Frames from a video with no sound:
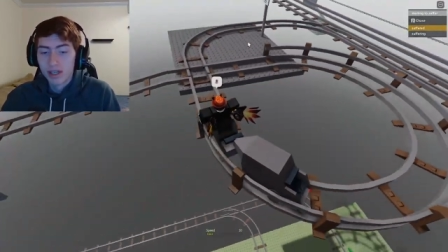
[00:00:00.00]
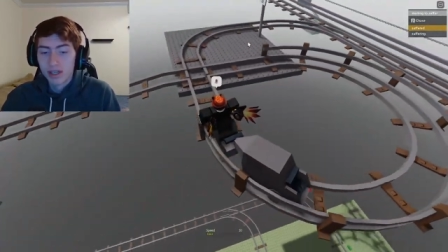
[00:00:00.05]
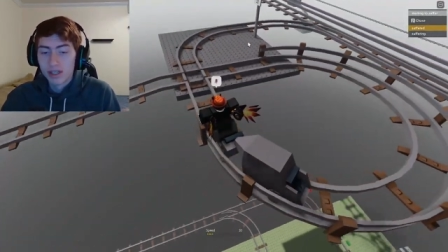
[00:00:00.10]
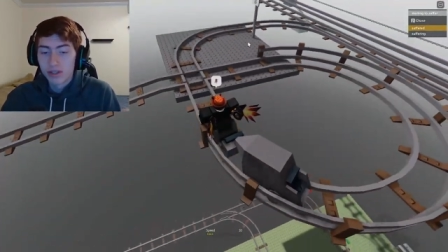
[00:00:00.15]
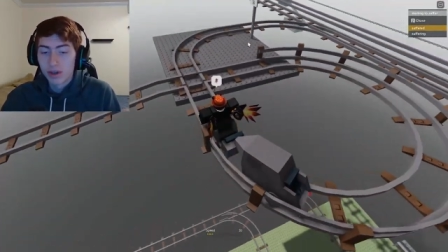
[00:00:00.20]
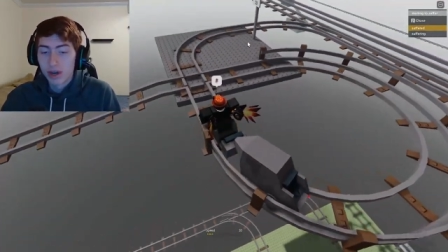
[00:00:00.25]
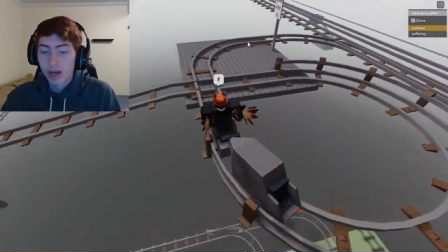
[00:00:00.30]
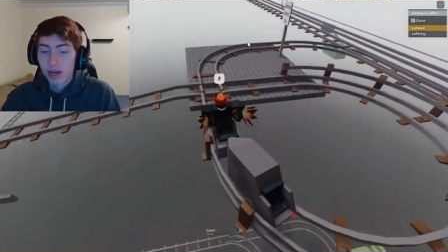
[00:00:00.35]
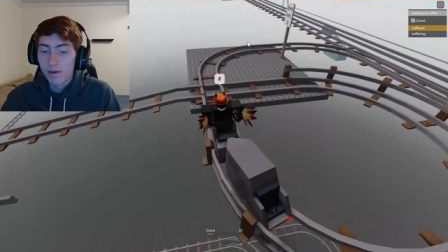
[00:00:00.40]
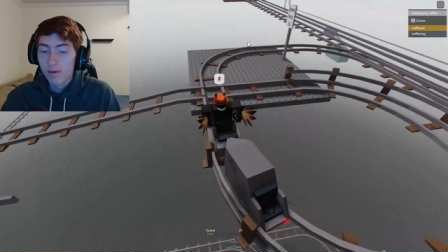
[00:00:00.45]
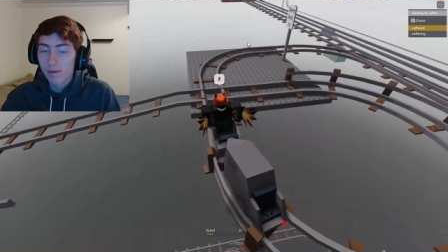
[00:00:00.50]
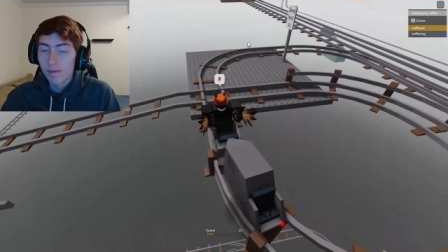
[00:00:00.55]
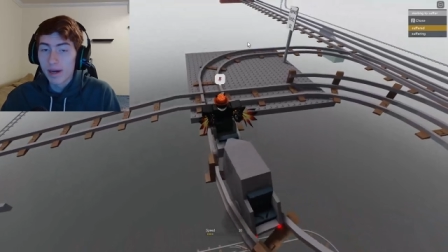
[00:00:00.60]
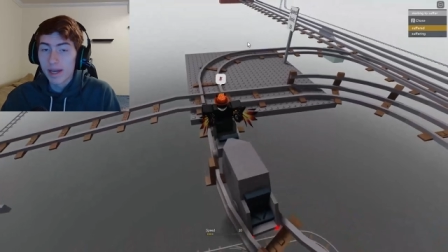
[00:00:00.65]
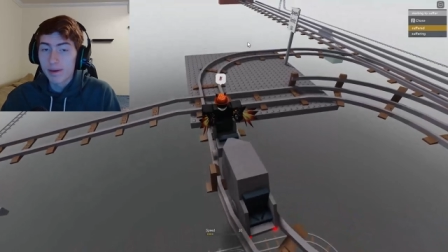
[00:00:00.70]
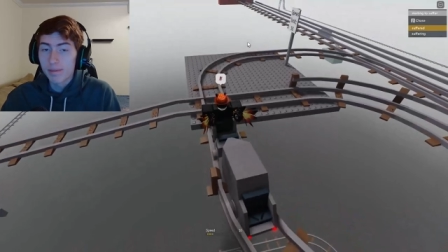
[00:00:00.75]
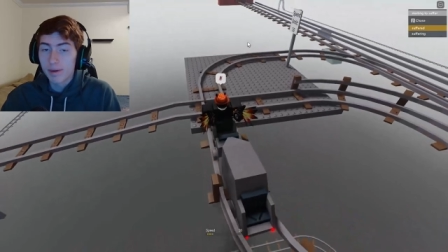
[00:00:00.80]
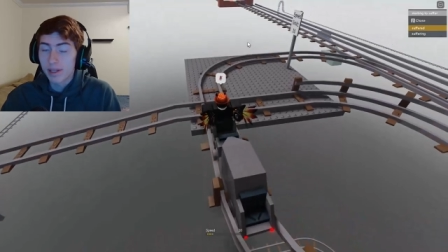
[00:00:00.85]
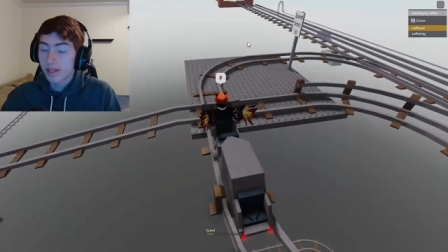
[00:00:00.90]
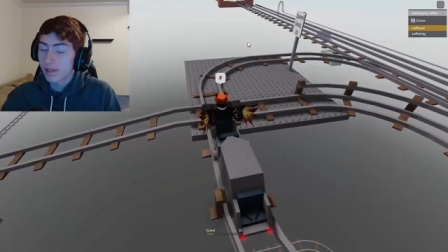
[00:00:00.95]
So I am
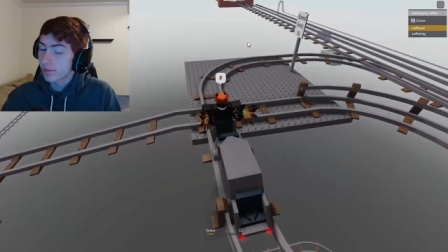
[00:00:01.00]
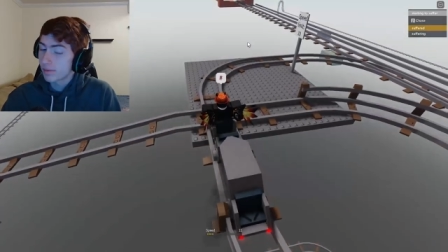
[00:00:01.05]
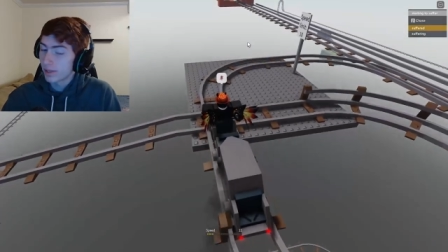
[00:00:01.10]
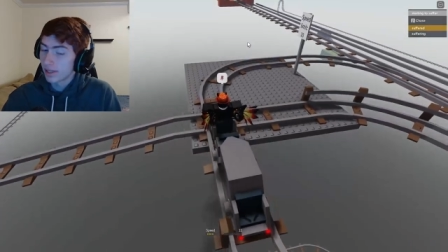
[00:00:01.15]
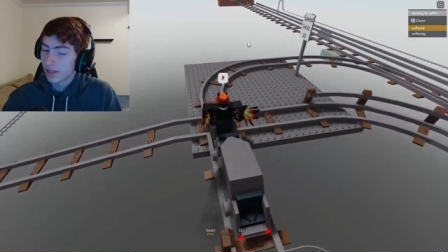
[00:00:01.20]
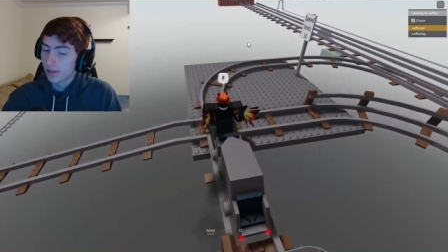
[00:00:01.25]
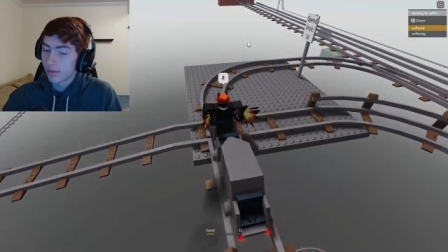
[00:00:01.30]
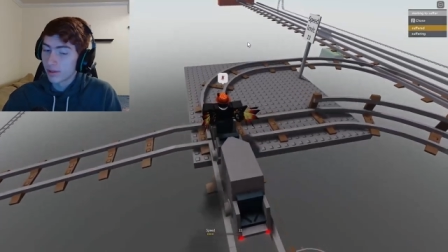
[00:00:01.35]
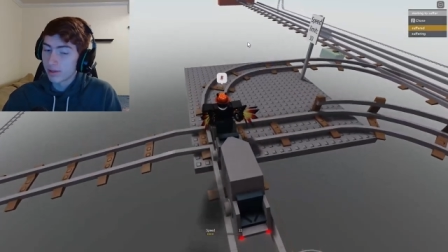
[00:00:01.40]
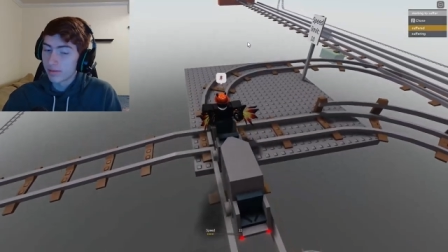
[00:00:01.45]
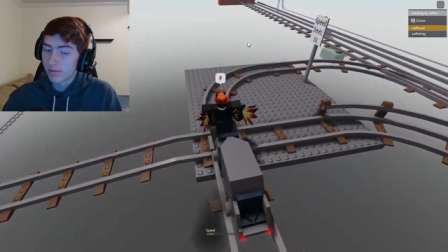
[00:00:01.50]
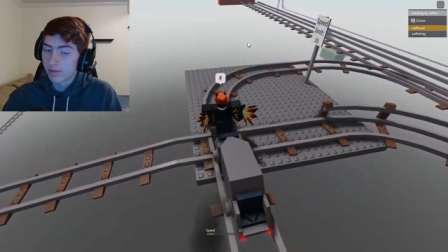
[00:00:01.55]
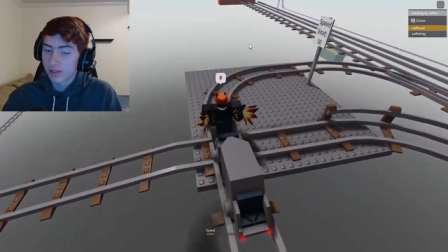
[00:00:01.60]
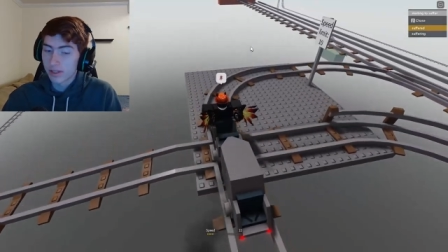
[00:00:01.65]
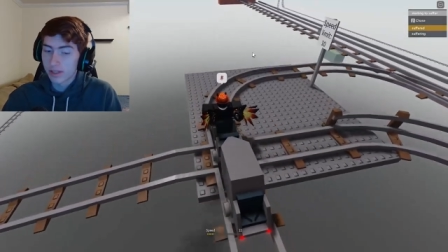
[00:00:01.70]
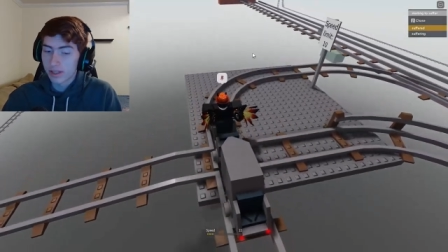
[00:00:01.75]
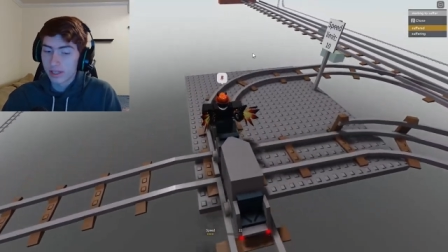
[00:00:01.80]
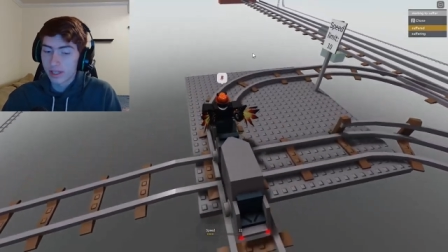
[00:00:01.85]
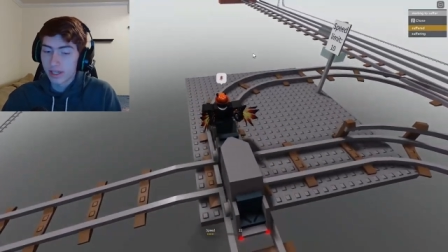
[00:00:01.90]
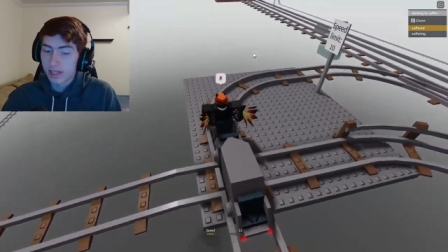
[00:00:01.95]
abiding by the speed limit.
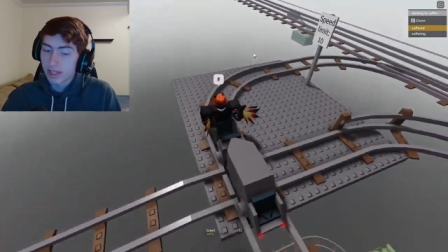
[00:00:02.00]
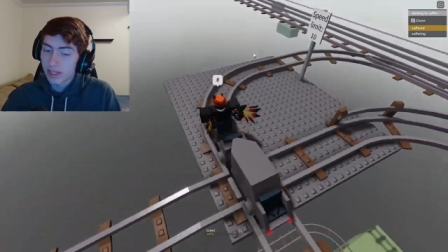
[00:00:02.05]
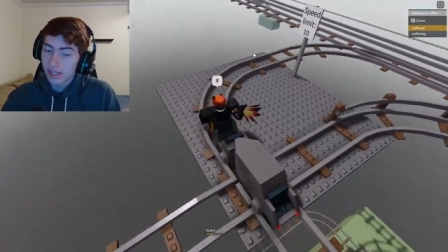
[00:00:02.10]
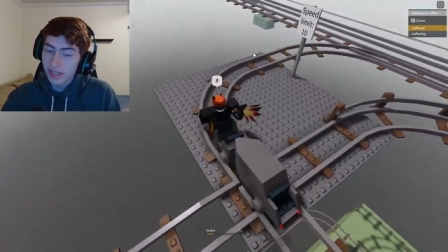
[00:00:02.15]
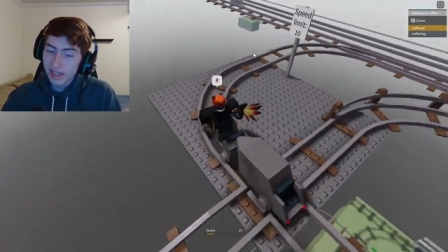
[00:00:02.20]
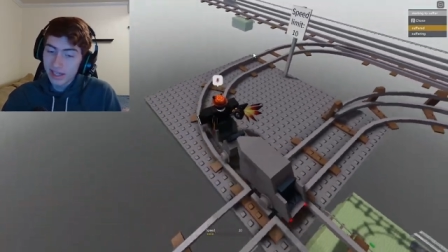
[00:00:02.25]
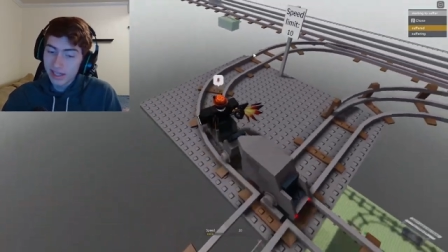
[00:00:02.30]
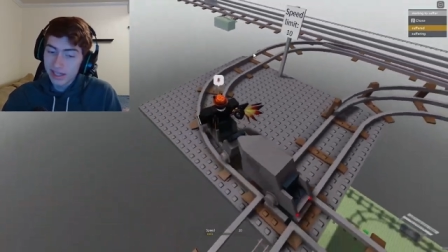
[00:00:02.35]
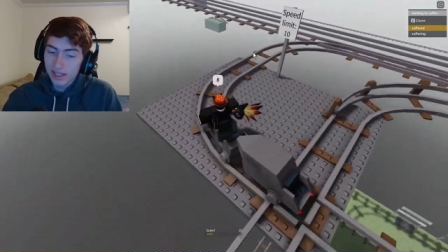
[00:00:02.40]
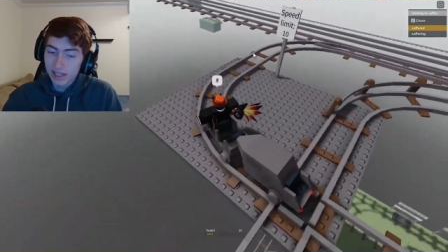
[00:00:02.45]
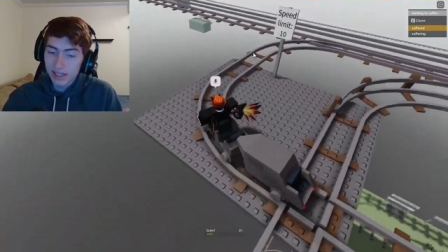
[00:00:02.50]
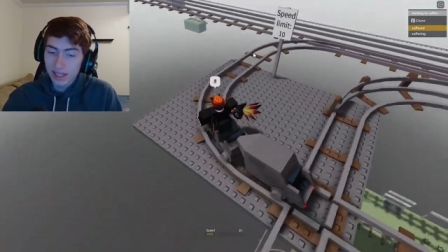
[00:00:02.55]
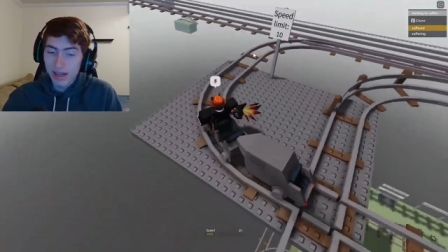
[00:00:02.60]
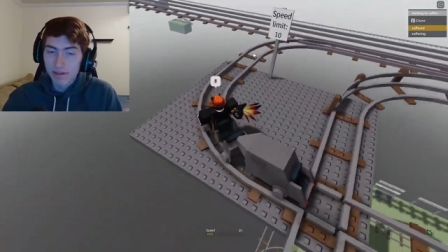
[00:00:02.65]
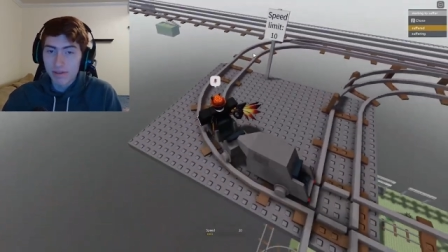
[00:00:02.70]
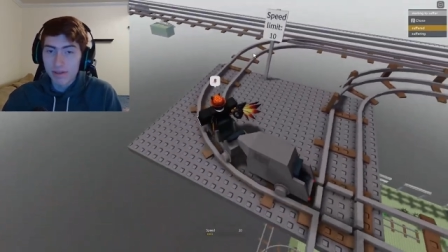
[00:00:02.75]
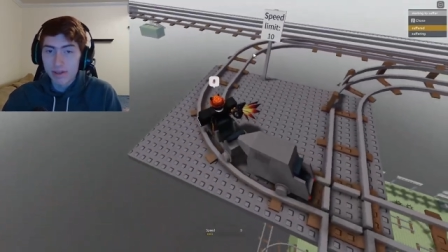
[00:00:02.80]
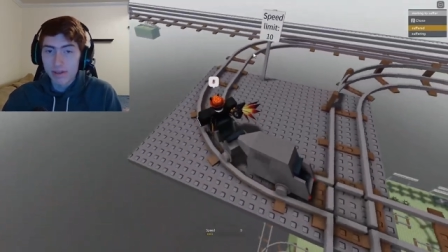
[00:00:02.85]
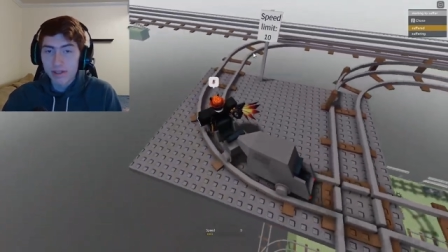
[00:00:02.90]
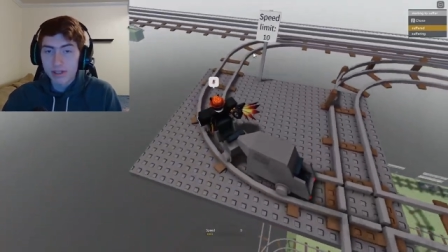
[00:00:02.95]
You see, it is
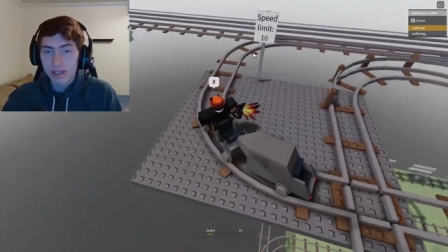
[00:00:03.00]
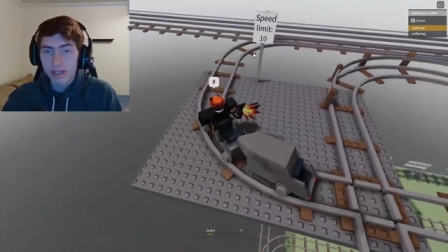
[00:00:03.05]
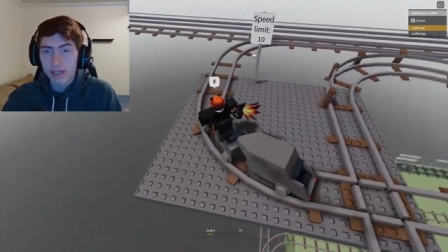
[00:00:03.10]
11.